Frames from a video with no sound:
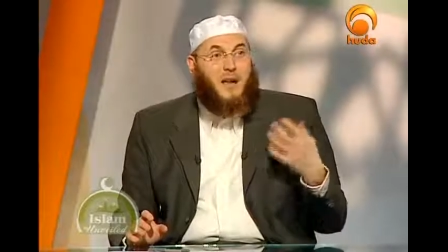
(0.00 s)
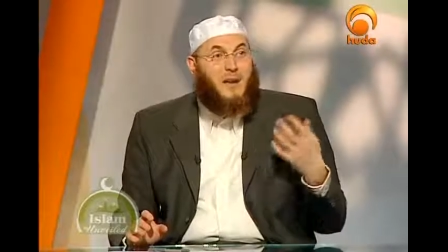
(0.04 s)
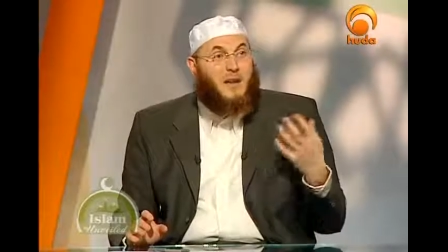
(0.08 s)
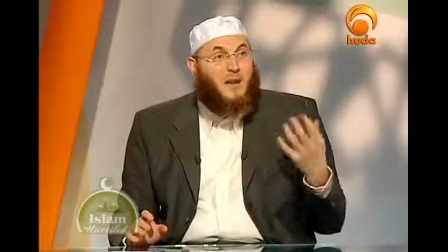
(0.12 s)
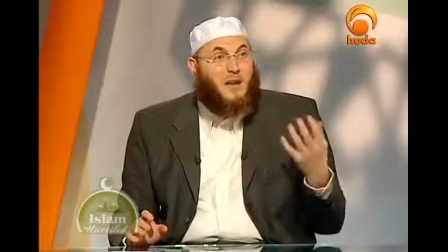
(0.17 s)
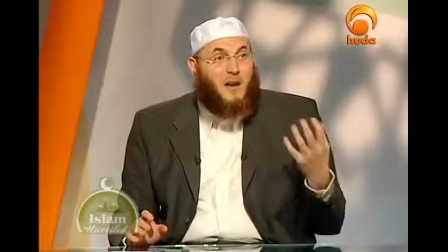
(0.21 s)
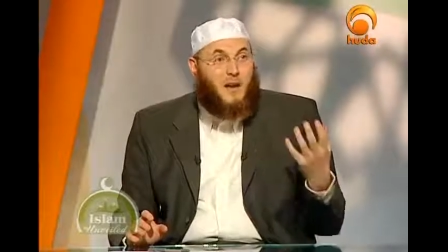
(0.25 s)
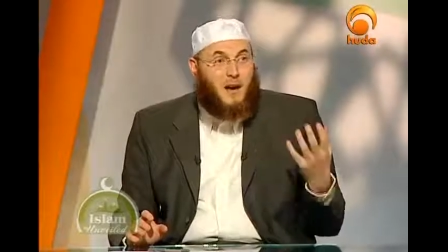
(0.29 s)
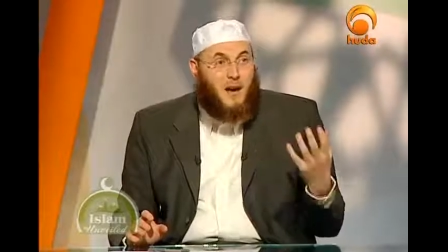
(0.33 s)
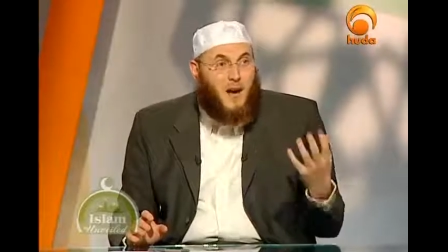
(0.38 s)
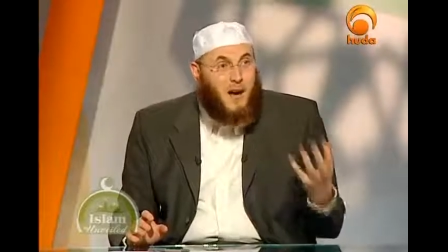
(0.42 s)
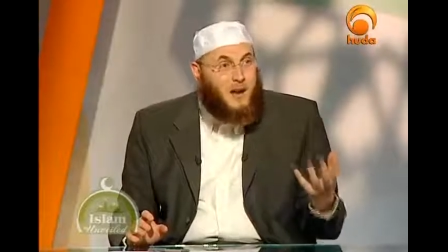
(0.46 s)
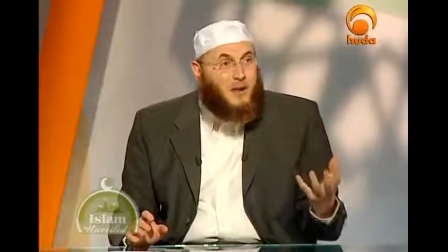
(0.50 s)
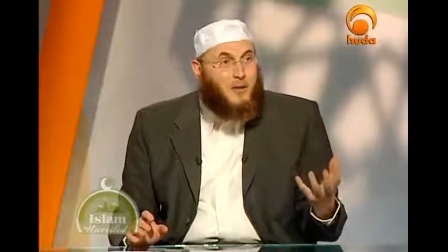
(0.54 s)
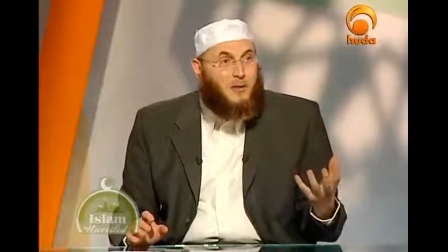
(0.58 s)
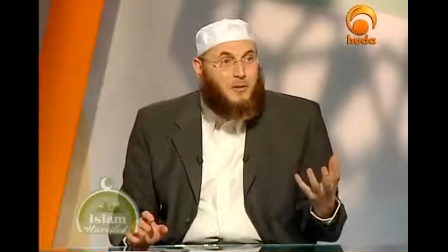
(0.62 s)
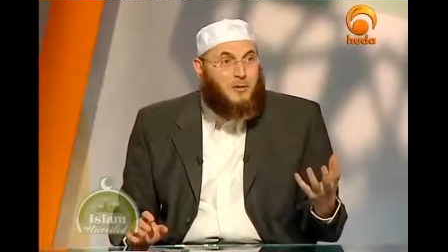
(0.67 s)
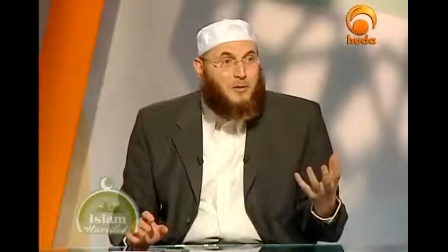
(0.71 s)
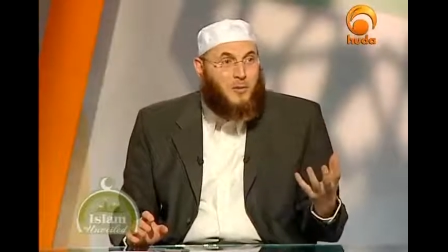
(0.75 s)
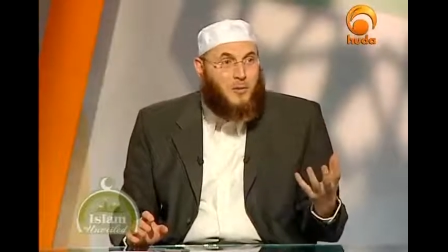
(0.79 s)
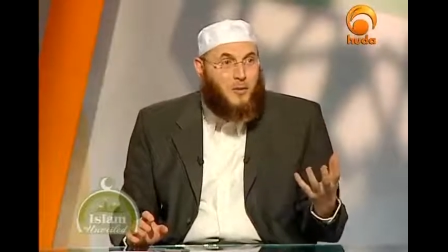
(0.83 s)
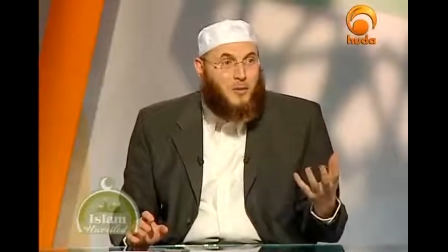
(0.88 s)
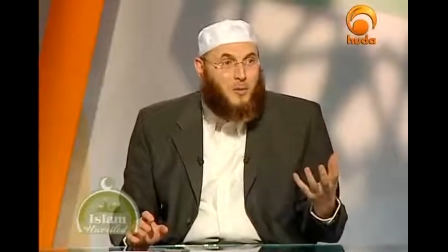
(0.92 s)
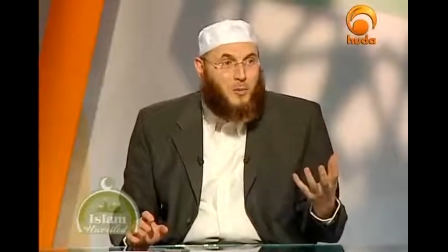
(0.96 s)
And you cannot
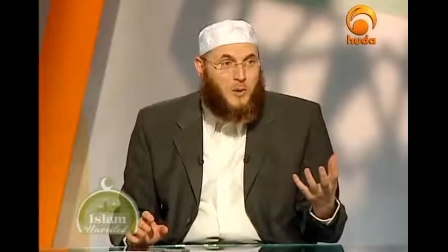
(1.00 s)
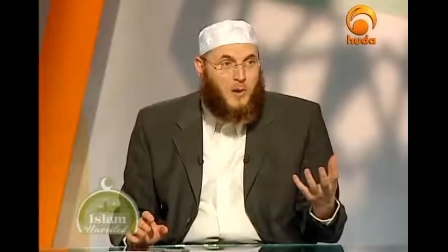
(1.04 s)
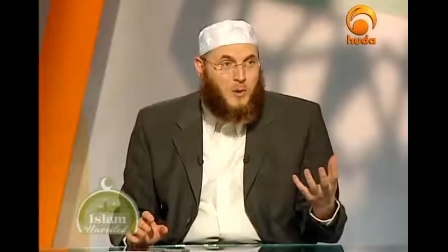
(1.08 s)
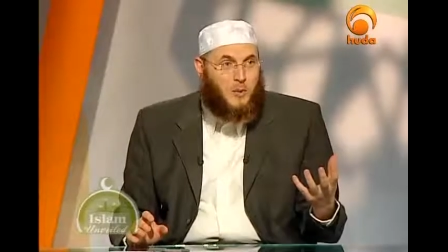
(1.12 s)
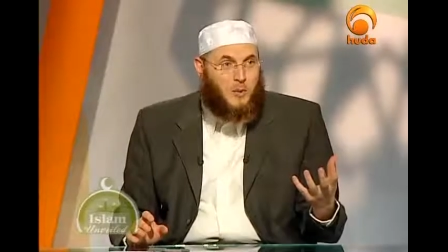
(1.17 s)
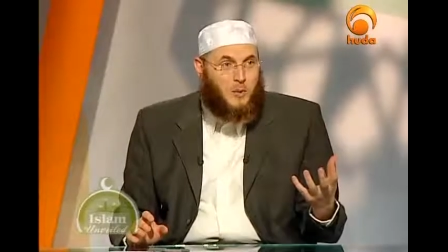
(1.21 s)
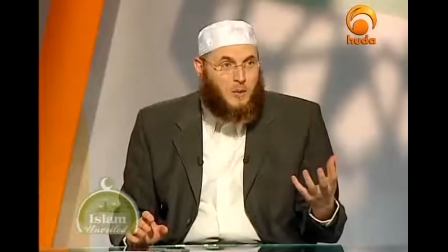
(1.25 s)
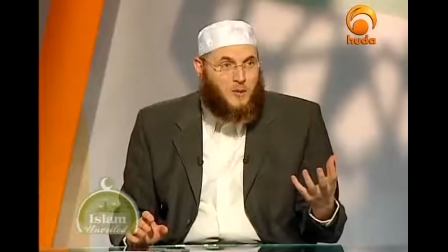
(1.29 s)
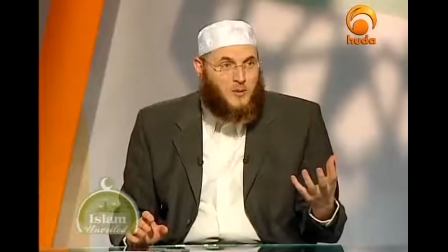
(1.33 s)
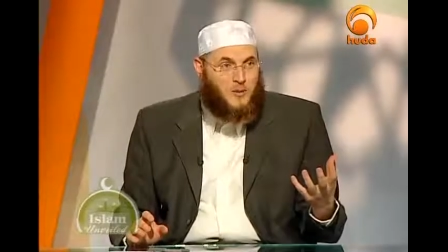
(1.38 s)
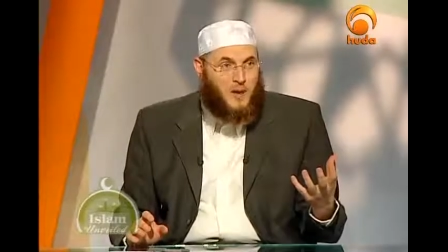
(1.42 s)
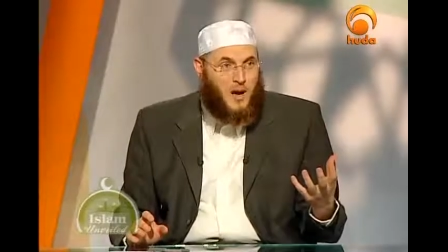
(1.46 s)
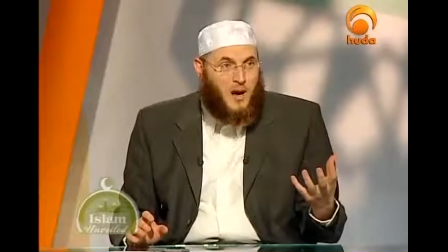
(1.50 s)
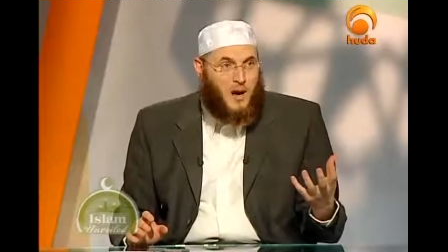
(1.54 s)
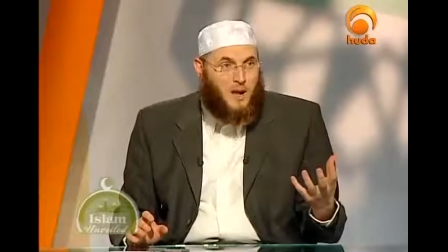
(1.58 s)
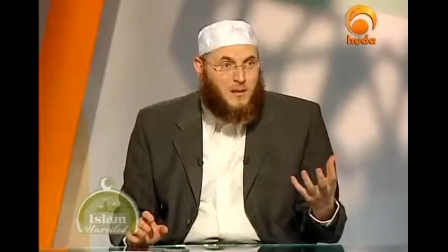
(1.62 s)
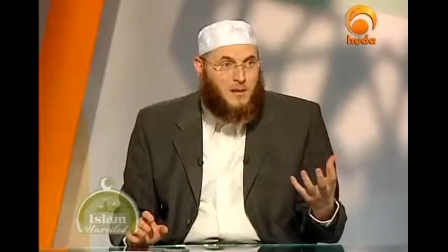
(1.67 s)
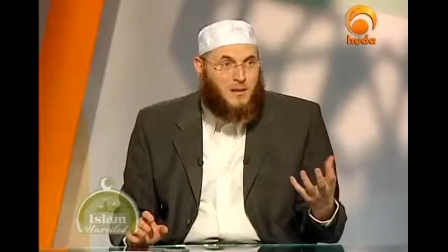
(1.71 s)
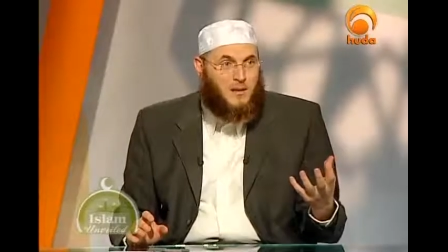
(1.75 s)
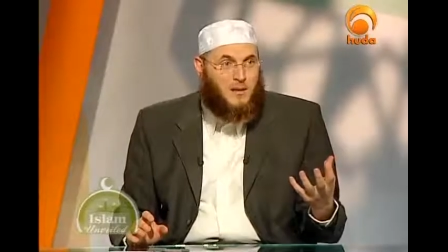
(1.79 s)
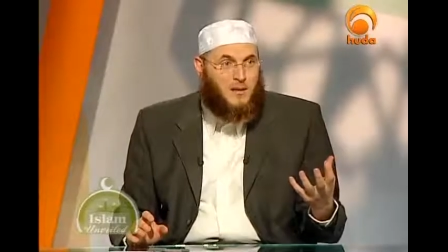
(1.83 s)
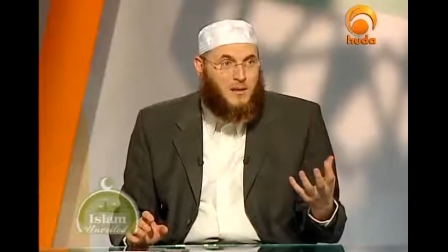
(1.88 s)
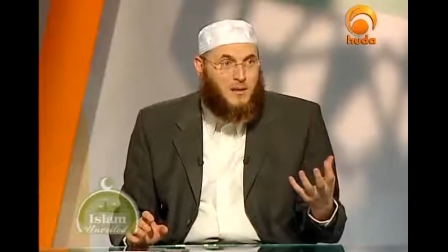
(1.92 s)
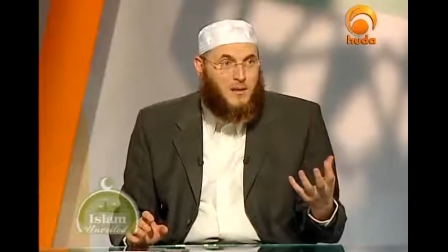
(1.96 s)
control people's
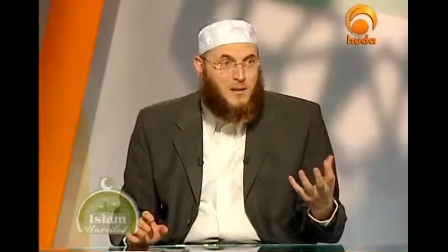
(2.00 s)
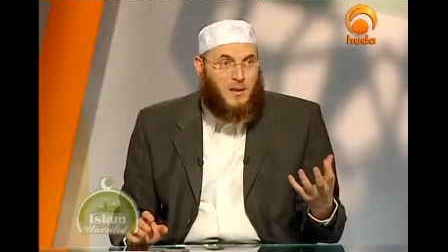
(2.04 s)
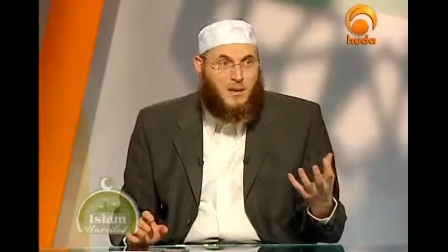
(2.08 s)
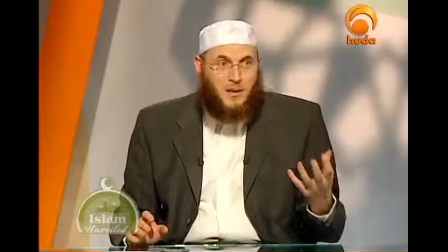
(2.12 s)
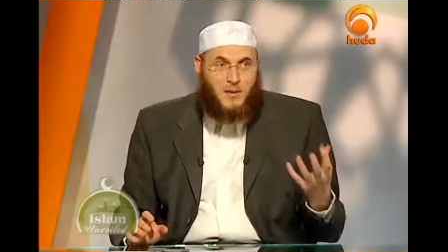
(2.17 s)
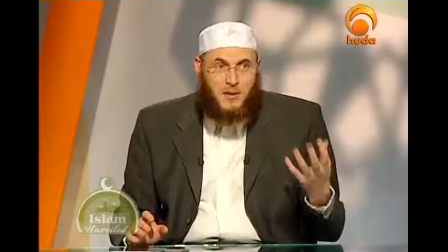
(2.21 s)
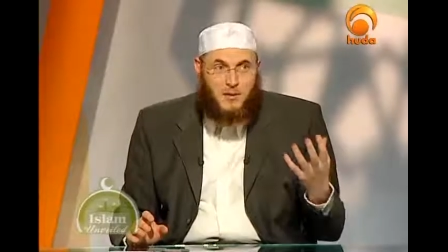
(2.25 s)
hearts.